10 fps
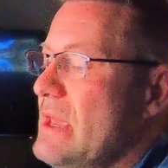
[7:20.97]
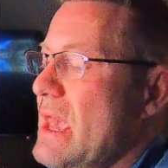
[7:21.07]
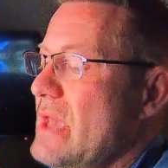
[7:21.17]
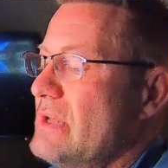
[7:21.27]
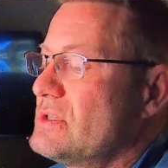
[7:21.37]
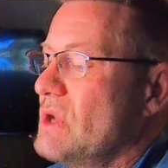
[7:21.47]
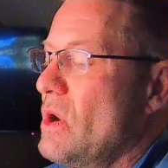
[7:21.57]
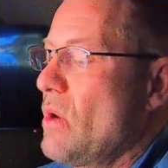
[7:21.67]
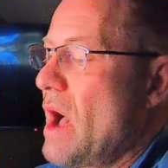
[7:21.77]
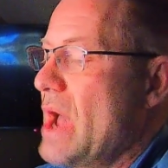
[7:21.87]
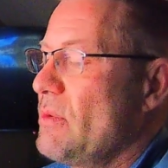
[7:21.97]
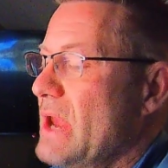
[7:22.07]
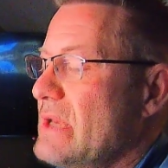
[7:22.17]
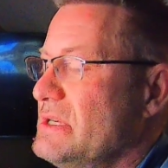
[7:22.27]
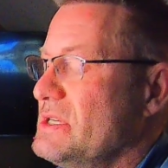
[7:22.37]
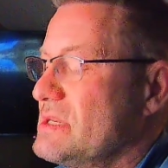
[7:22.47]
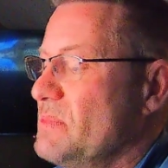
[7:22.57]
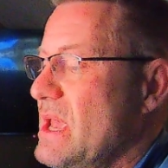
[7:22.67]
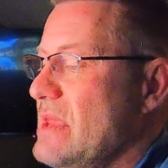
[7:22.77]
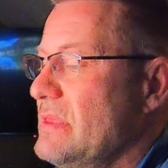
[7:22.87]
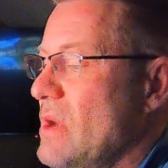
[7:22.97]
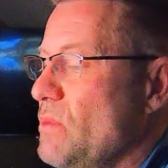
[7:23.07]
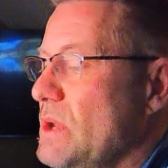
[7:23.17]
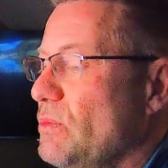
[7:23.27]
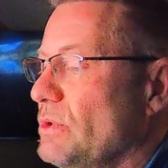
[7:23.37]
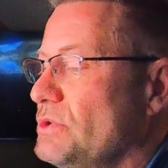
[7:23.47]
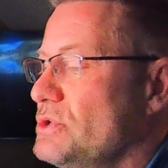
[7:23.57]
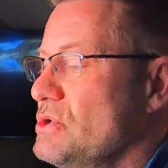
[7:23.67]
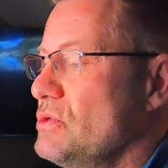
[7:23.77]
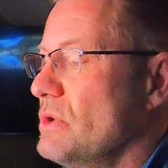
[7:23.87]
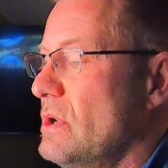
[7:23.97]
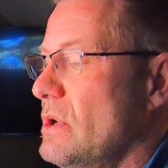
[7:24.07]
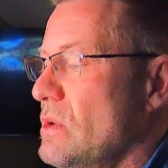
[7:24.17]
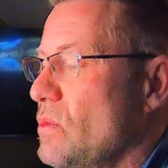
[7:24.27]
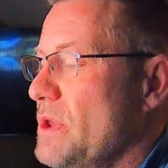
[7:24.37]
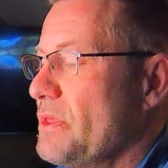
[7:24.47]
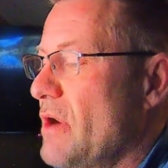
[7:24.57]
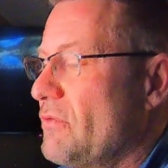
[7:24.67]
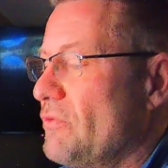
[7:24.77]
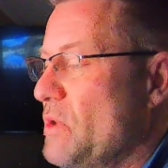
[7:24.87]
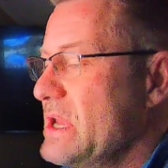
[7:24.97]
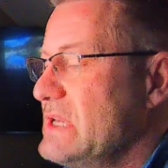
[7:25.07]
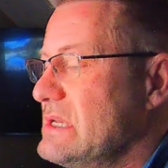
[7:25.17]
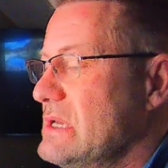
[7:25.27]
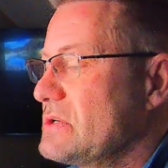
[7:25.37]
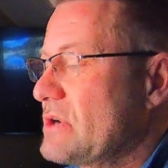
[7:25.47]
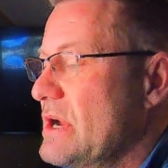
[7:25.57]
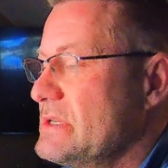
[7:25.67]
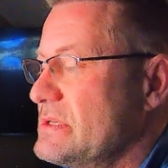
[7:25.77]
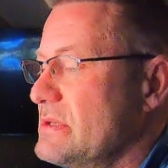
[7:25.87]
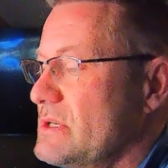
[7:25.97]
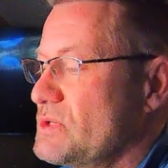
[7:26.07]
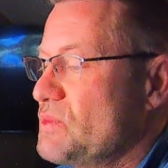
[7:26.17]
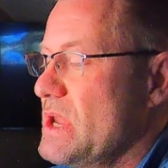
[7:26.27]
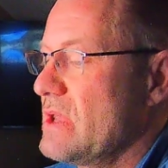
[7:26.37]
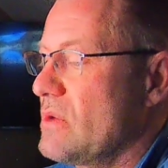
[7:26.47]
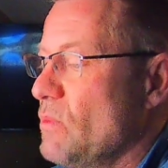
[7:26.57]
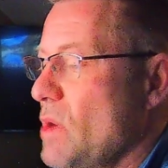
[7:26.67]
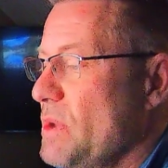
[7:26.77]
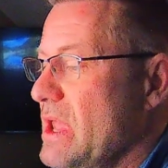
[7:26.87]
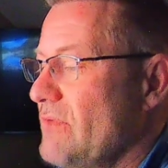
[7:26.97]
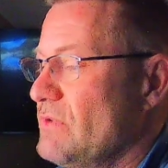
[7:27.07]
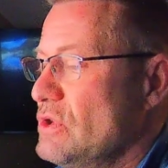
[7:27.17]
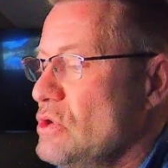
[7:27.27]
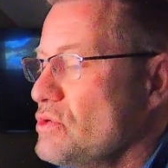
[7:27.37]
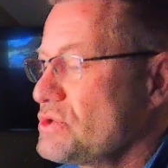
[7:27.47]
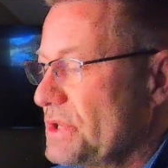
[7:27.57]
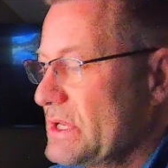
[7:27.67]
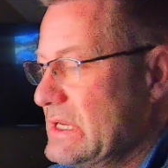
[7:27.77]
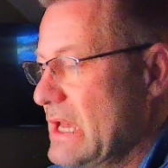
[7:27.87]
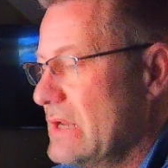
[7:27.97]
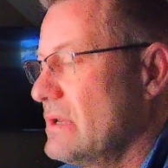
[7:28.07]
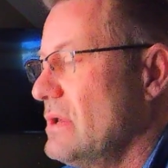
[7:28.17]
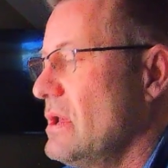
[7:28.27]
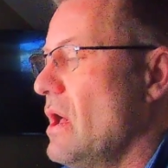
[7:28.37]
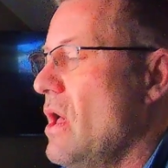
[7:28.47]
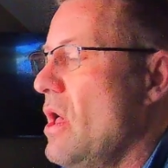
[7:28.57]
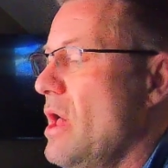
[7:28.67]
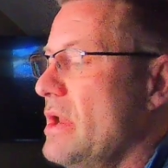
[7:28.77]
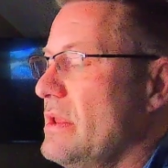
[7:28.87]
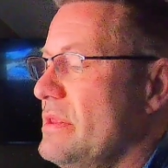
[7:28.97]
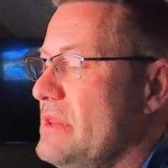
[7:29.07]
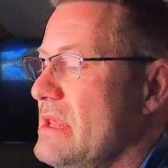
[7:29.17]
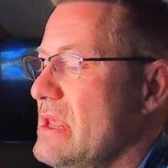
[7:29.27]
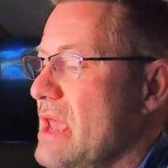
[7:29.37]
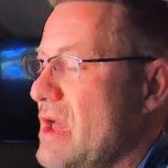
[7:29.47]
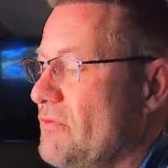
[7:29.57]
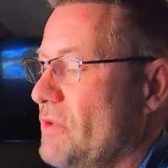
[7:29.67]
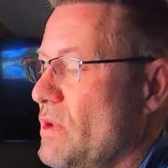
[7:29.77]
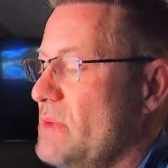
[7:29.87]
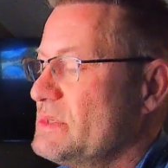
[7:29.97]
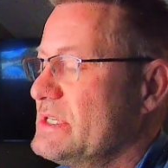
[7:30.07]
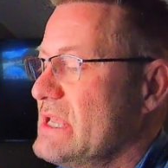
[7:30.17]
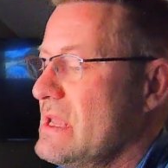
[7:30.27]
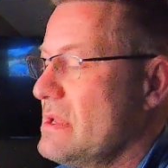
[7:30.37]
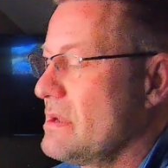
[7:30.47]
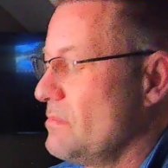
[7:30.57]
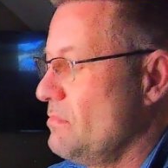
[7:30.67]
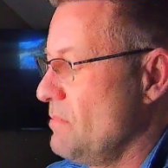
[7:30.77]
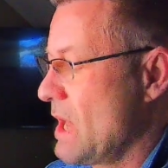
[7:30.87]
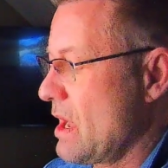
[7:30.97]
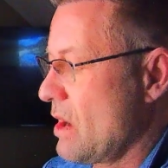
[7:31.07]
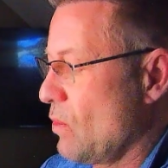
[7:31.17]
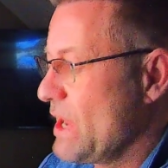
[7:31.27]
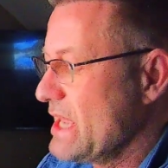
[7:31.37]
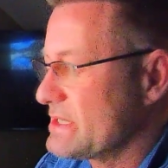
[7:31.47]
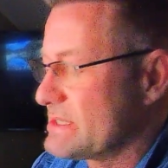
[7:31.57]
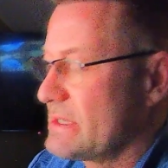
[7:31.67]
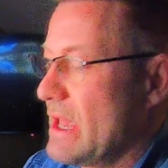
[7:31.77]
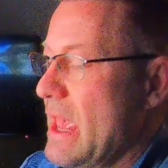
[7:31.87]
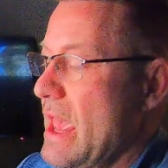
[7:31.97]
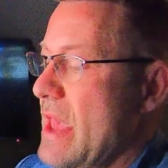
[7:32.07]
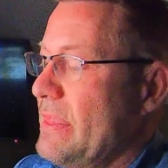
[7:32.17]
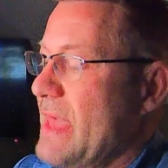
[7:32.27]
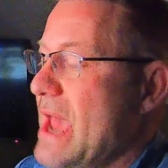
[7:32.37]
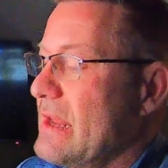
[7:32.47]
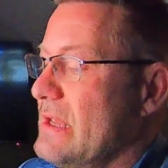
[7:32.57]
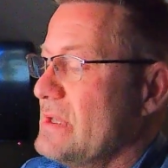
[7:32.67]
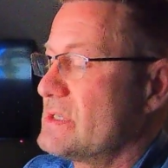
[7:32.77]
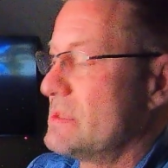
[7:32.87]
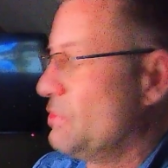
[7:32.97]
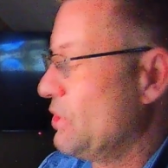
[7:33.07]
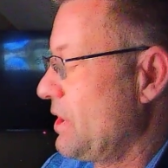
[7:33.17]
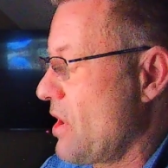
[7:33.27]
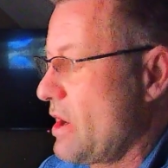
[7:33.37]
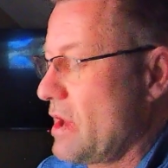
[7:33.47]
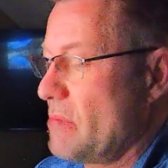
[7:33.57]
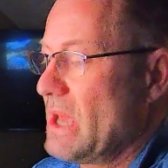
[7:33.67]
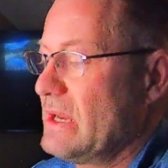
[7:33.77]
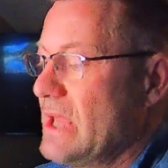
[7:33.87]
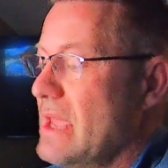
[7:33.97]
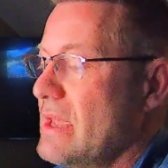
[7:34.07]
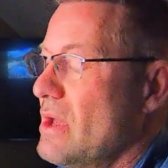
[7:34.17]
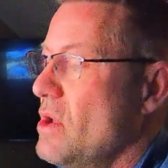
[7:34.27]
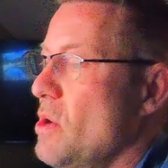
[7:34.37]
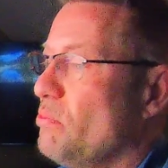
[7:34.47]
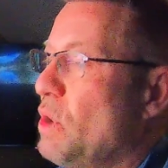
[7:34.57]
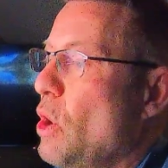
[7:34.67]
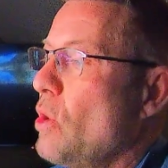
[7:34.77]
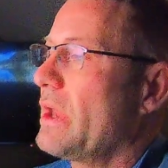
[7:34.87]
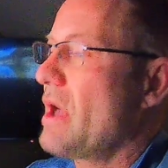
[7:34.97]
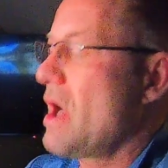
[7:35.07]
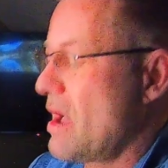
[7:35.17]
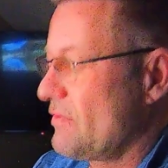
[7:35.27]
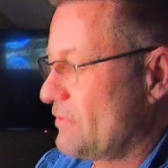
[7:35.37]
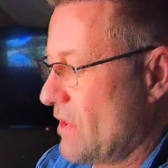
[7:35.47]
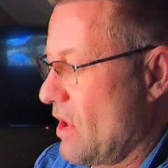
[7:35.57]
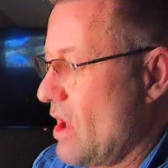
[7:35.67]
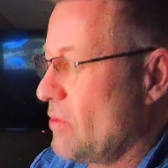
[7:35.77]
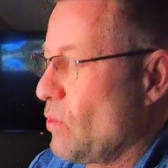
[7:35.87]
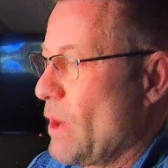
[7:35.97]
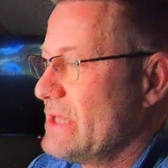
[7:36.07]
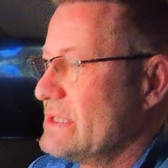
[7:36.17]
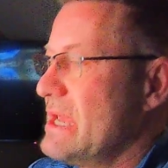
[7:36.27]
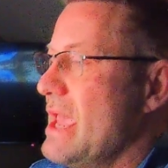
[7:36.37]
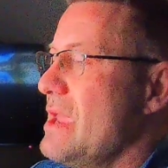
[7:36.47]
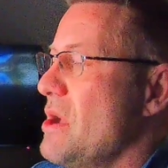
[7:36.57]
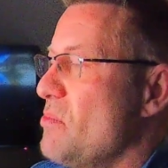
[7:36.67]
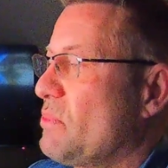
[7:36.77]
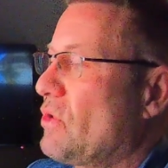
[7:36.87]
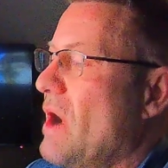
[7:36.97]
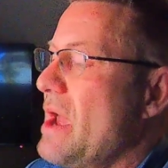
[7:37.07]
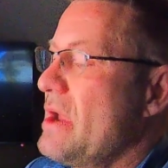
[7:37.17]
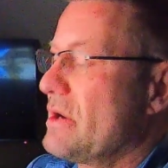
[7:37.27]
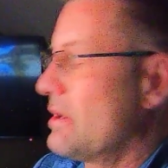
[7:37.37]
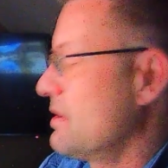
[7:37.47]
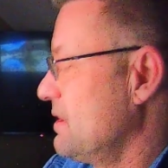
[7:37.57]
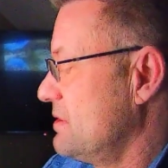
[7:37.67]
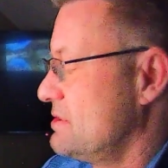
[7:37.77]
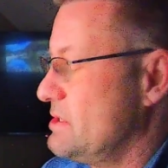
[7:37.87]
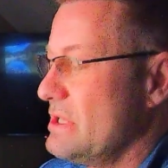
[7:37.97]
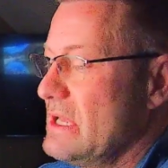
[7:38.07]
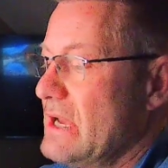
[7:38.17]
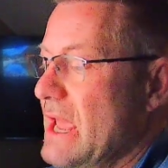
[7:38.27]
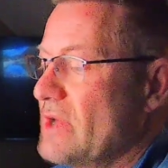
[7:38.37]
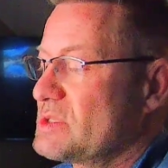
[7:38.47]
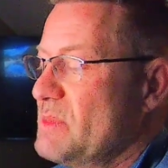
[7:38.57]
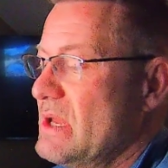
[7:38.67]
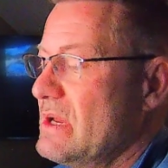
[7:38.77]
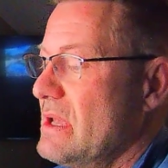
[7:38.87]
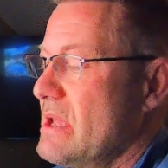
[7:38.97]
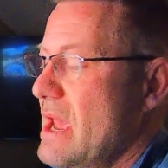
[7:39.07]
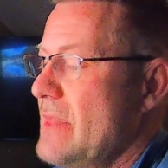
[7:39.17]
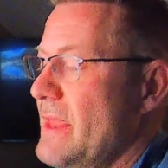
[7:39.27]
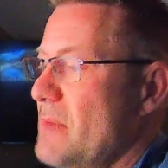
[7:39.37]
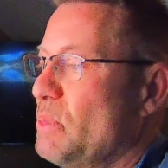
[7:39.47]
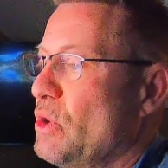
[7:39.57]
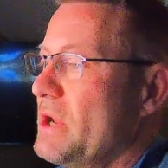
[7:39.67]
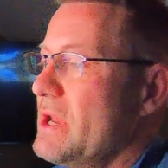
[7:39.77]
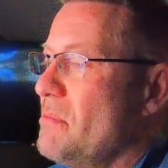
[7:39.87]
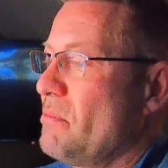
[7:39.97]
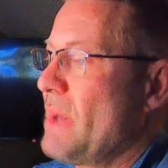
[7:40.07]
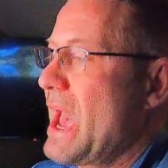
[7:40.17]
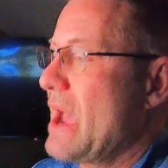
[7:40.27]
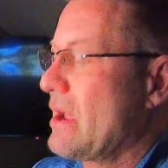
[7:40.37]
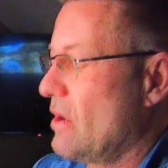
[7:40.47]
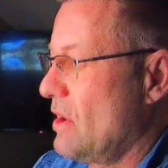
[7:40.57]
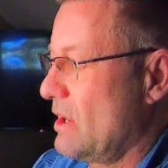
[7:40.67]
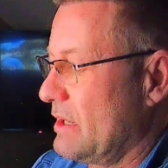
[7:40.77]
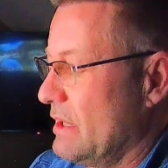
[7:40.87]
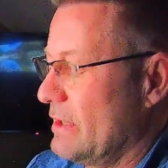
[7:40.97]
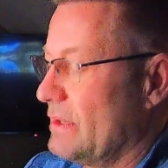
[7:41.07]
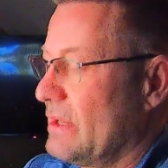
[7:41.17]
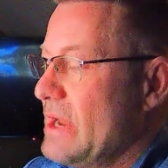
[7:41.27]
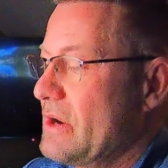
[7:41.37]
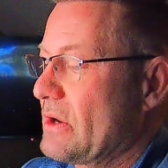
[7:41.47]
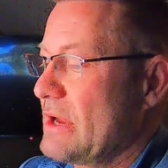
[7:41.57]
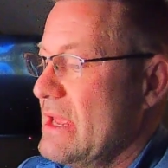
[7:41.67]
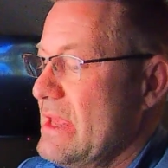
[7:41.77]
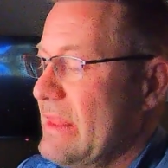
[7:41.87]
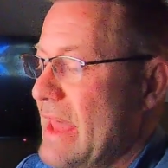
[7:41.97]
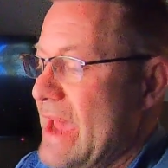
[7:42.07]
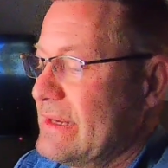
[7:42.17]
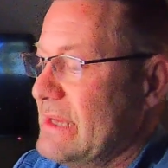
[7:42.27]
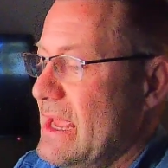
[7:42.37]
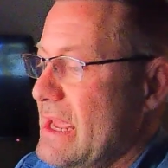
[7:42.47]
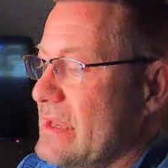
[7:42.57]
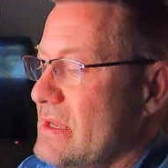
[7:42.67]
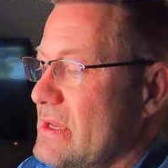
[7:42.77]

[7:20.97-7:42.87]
And so I would anticipate that we will do with our 4 DTE trades this week what we have usually done on the FOMC weeks, and that is to put it on Monday, pull it off on Wednesday prior to the announcement, and then put it back on later in that day.